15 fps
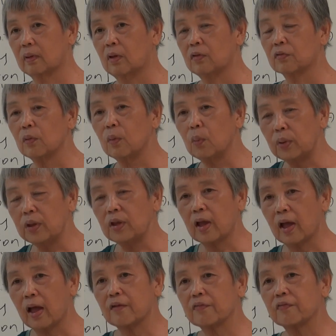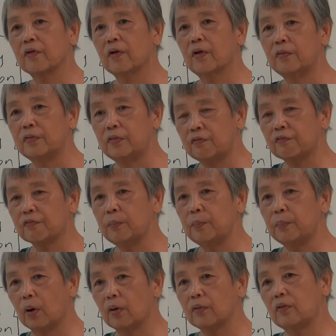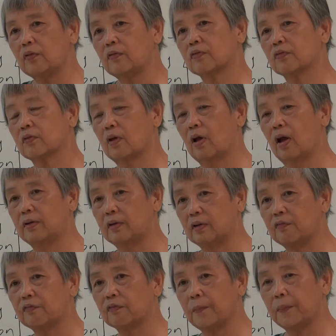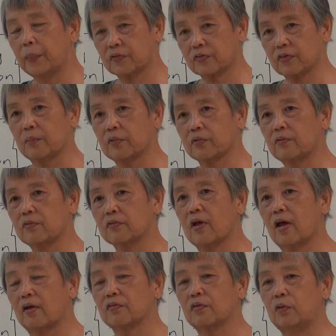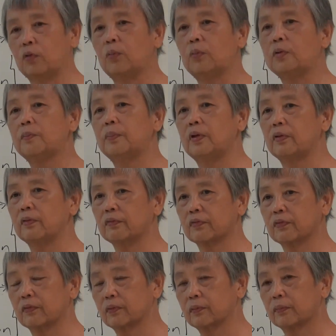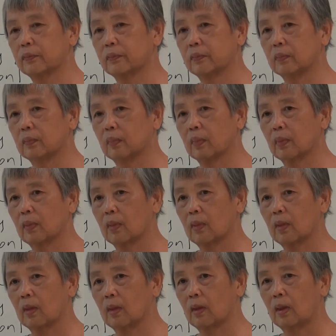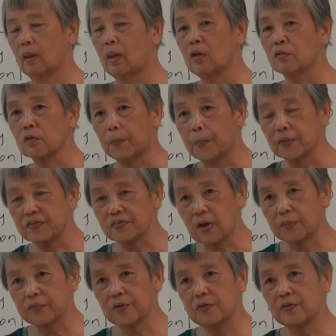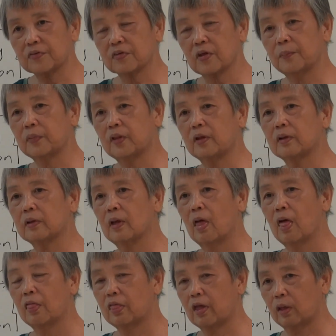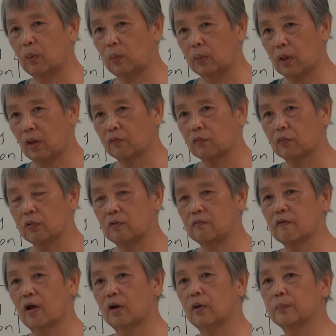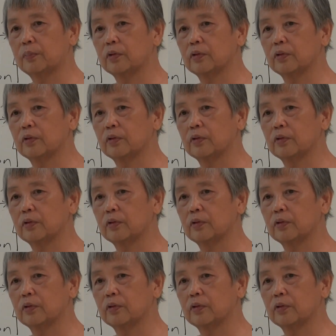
So we have different bodies and different perceptions as human beings. So perception is something that we have to develop